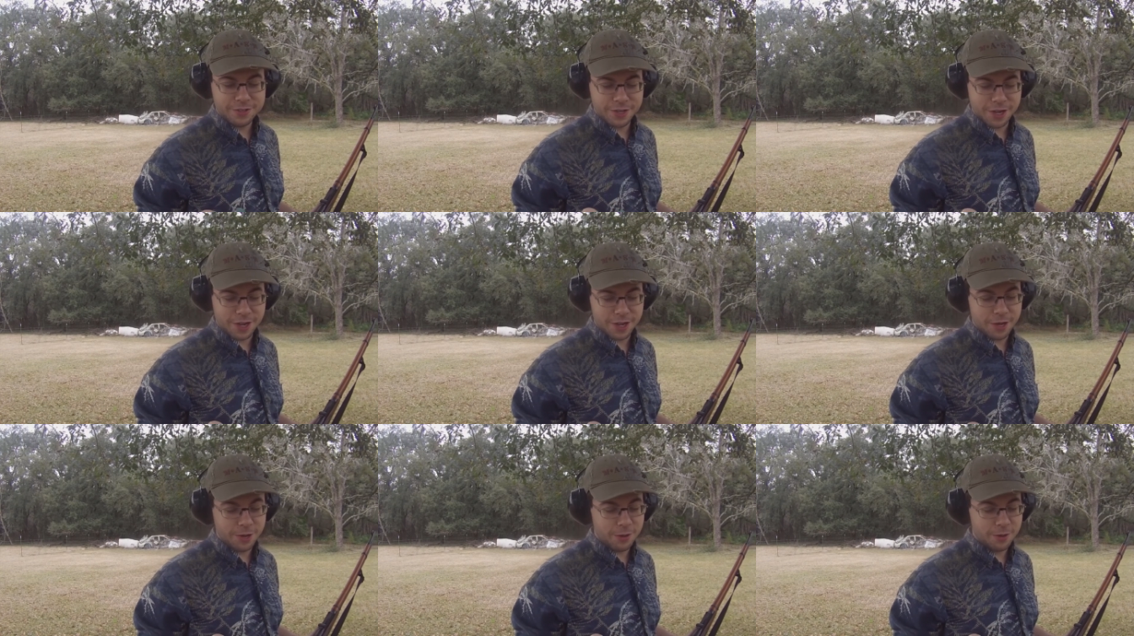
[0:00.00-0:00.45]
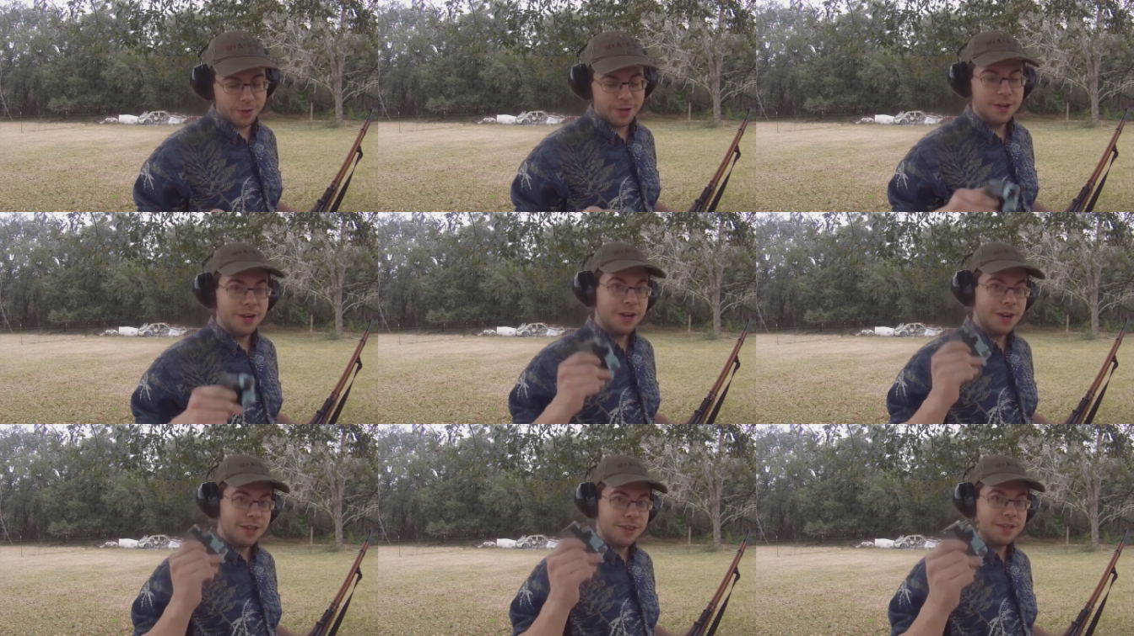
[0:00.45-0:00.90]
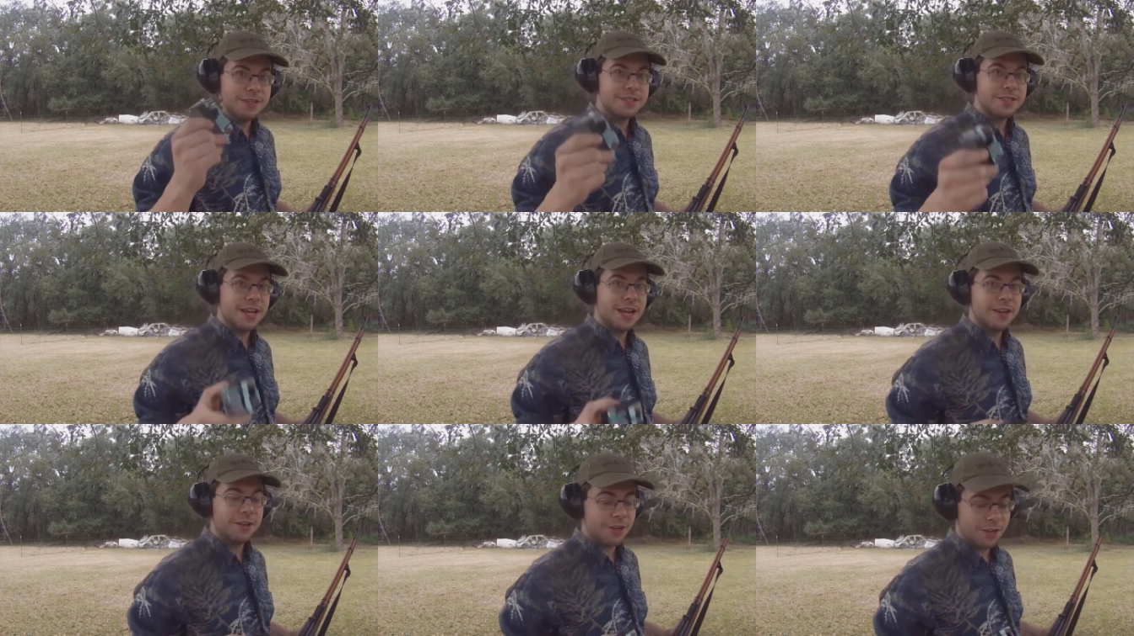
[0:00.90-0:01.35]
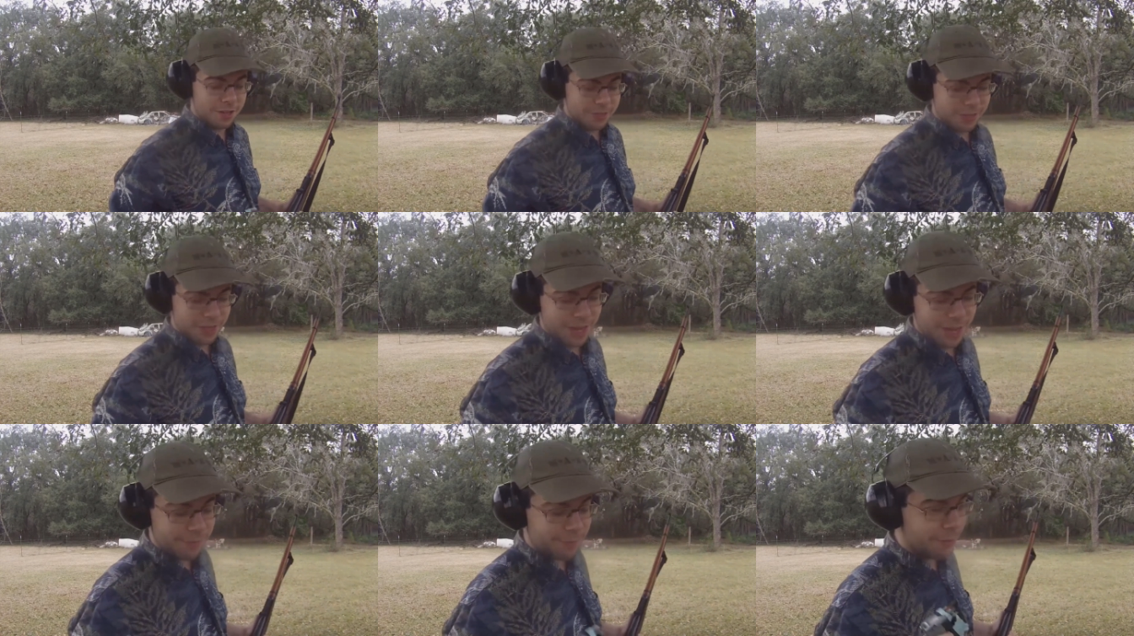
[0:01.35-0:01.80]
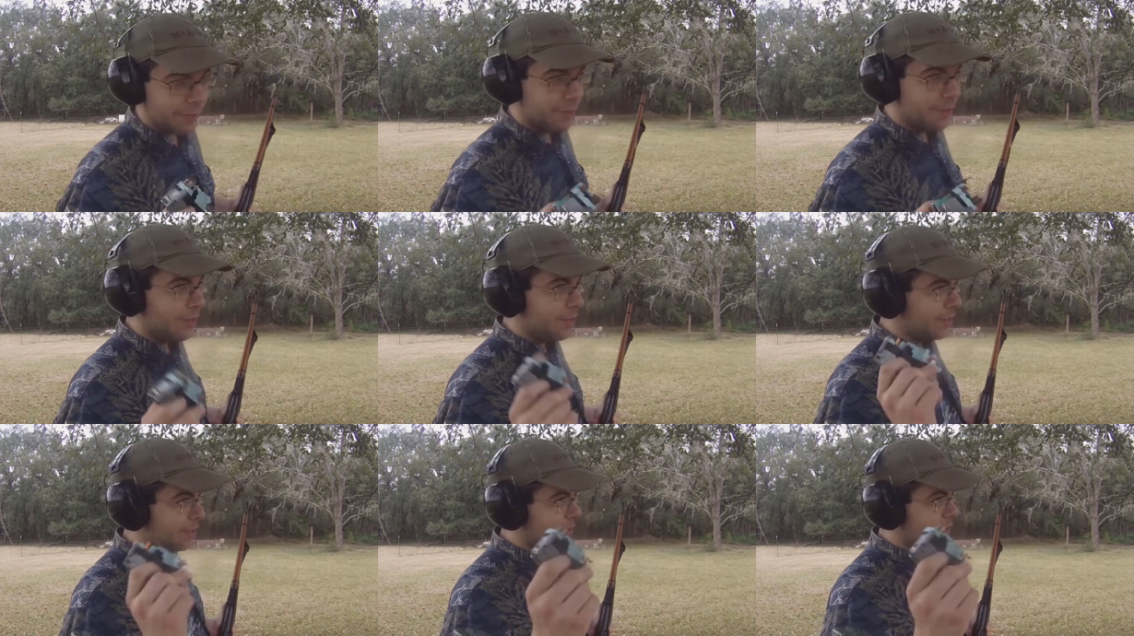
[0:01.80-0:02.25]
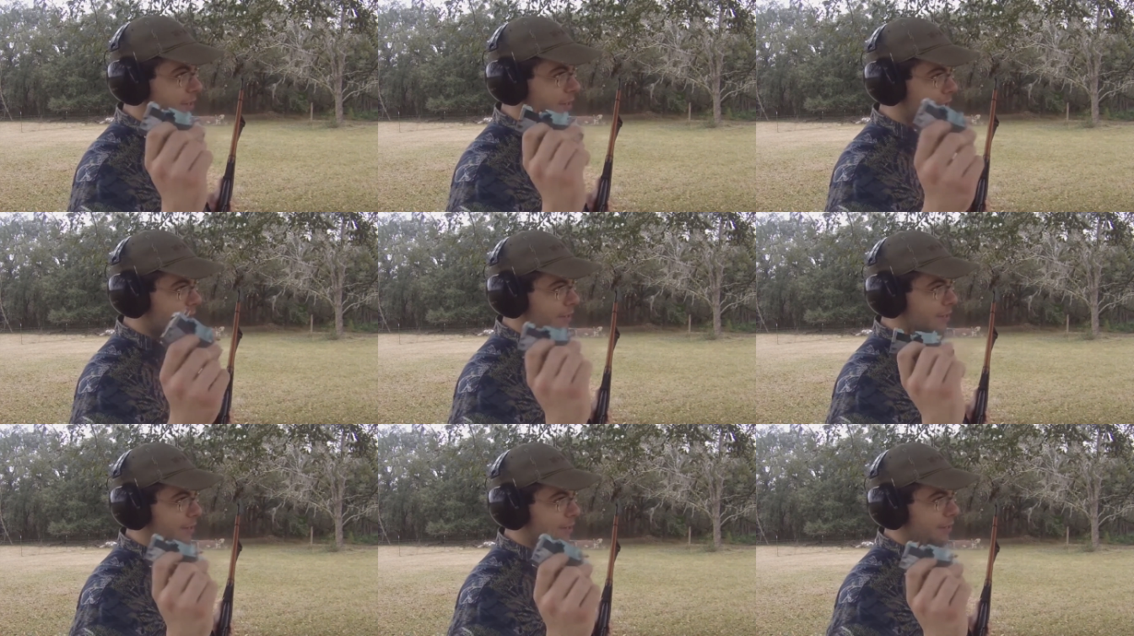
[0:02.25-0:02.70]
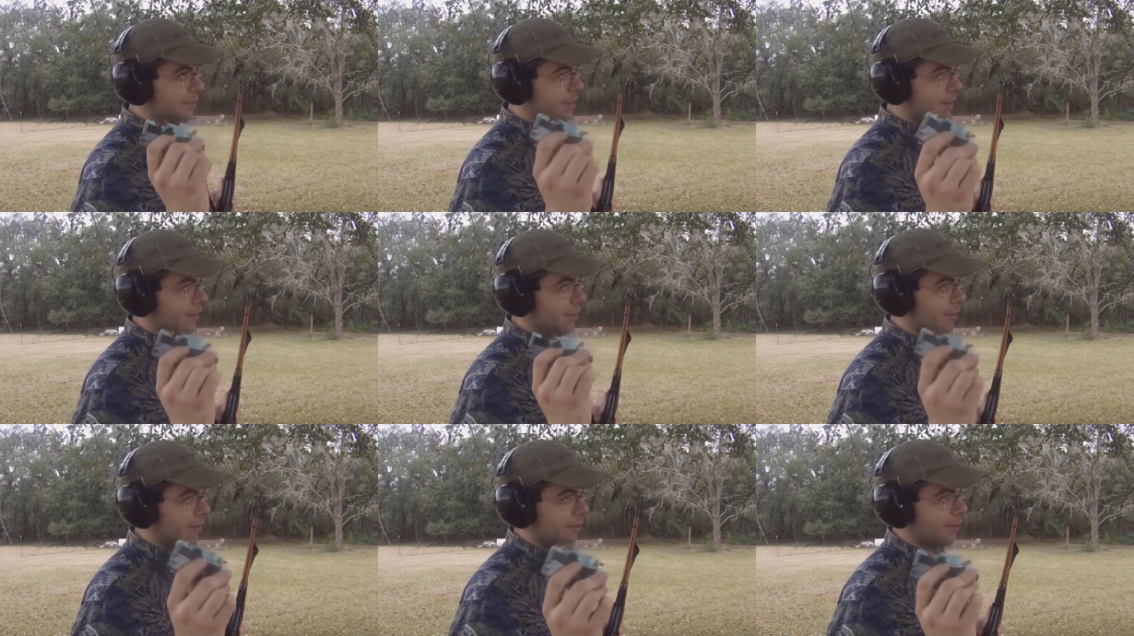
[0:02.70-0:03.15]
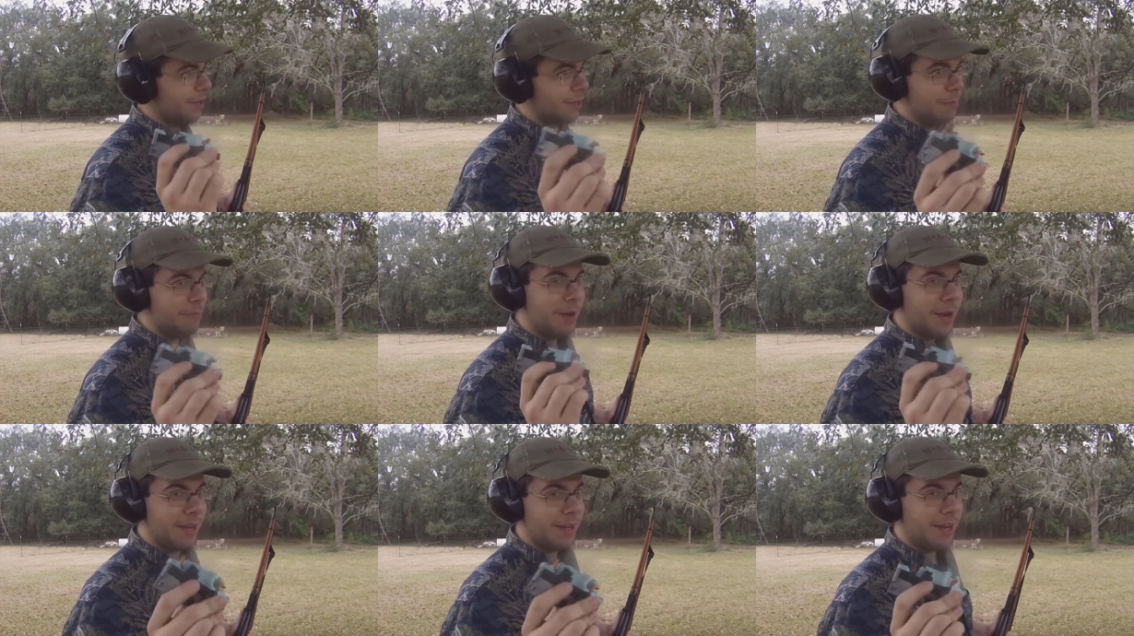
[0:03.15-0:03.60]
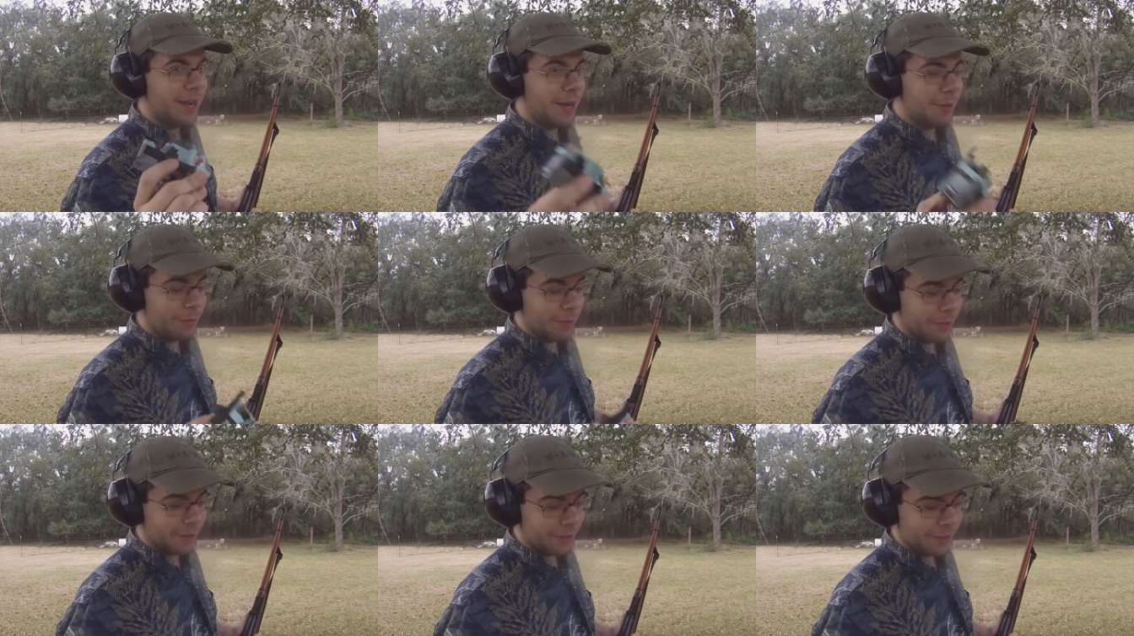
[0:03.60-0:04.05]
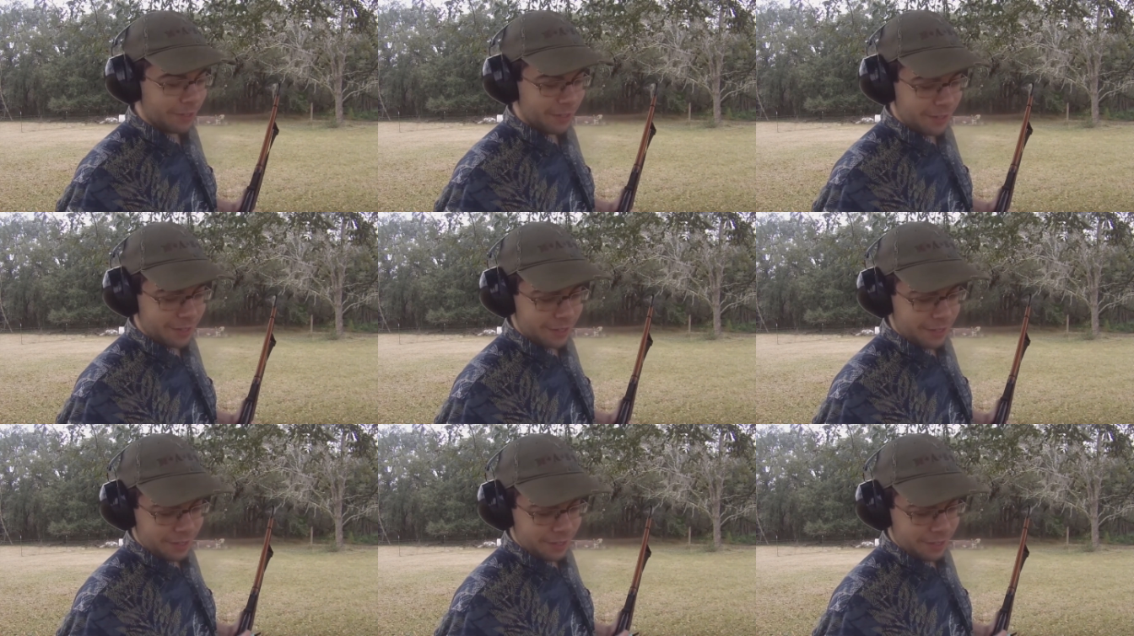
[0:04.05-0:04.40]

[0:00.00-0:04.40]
So this ain't good enough. I don't know, it might not work.